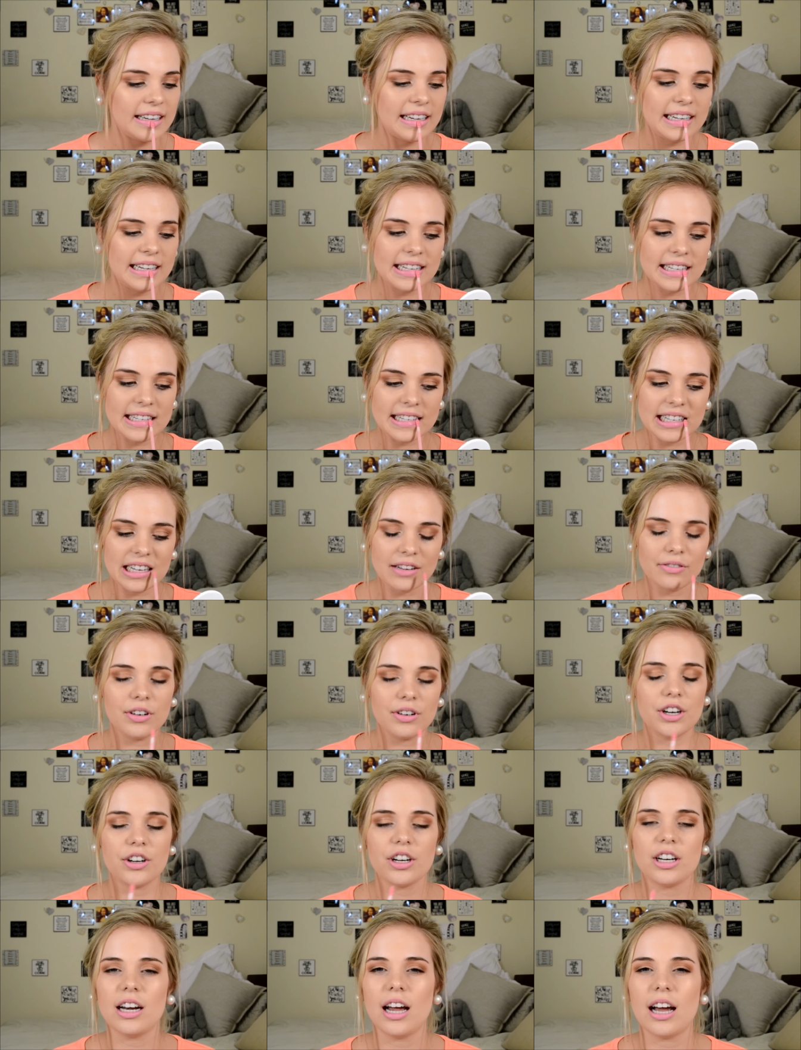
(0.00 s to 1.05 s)
It is
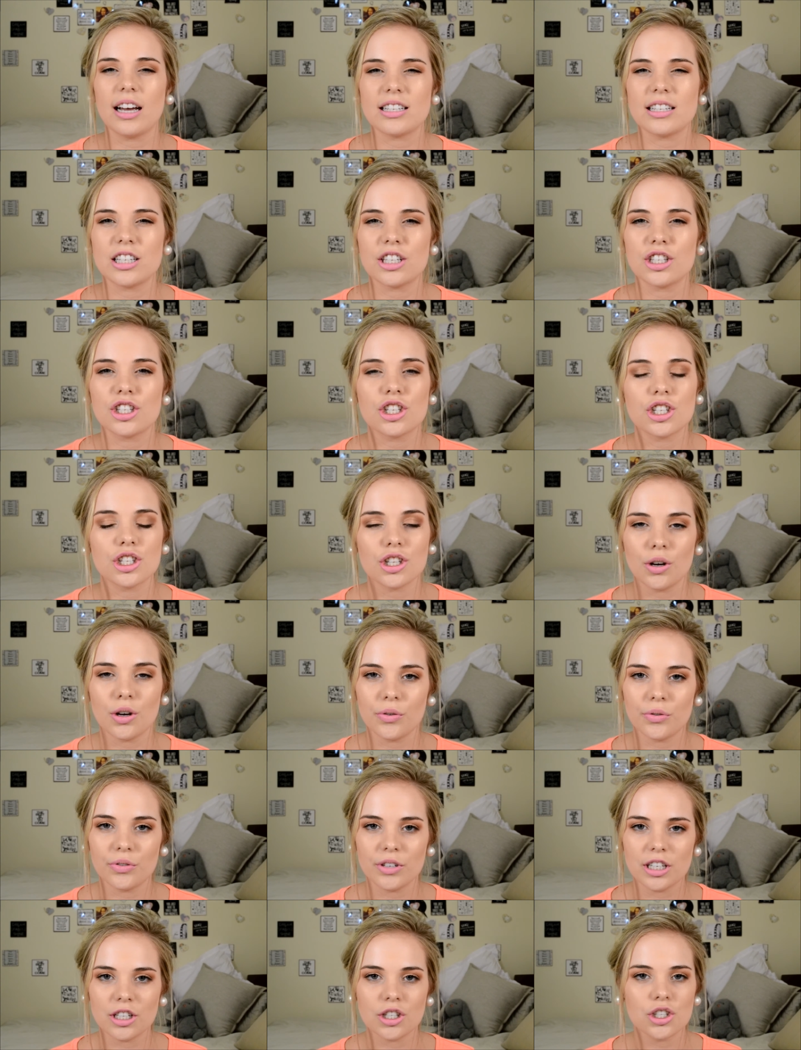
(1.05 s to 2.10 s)
very nice and
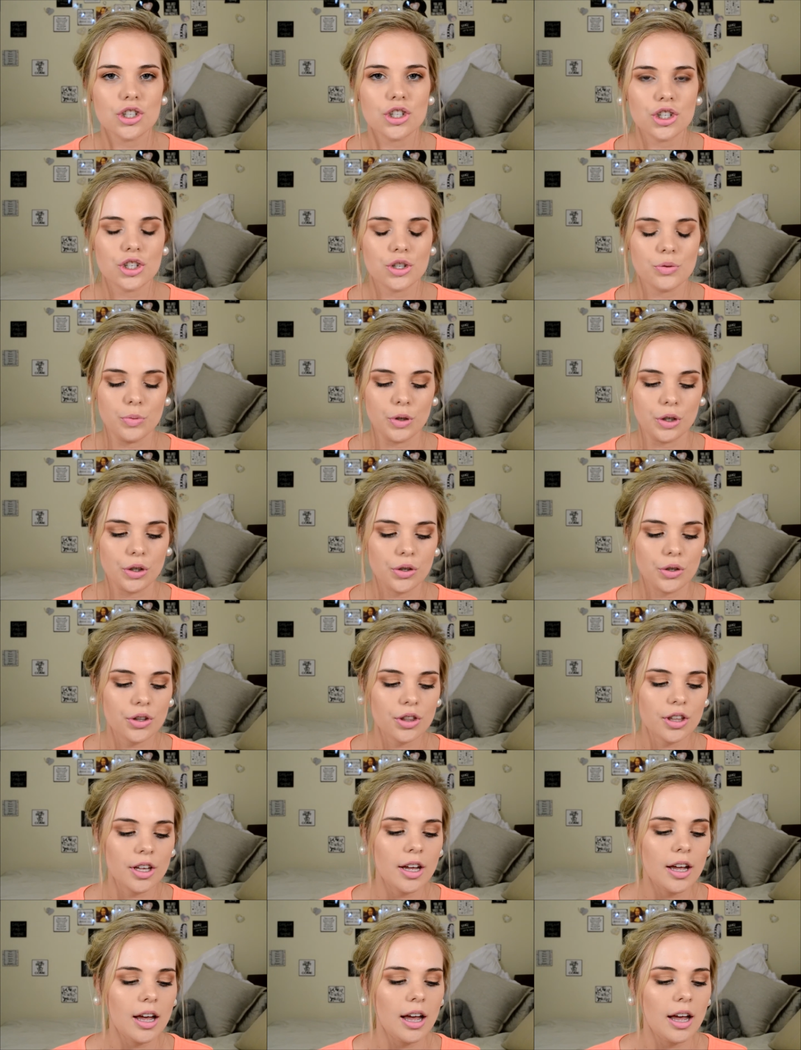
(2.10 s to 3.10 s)
soft and smooth.